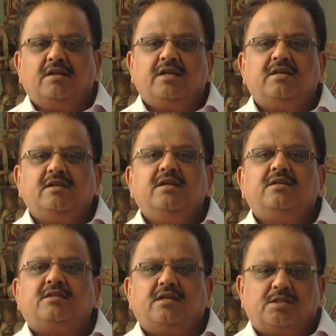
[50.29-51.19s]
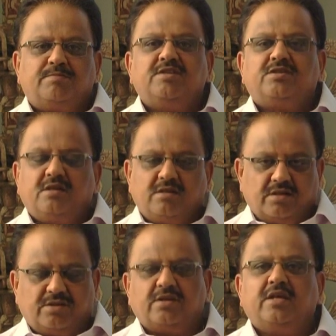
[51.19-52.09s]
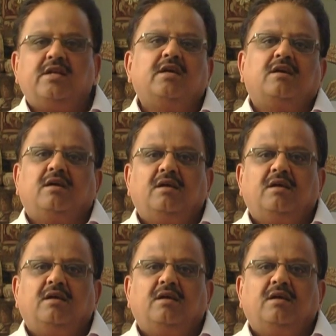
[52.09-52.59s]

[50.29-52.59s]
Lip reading: it needs a special training.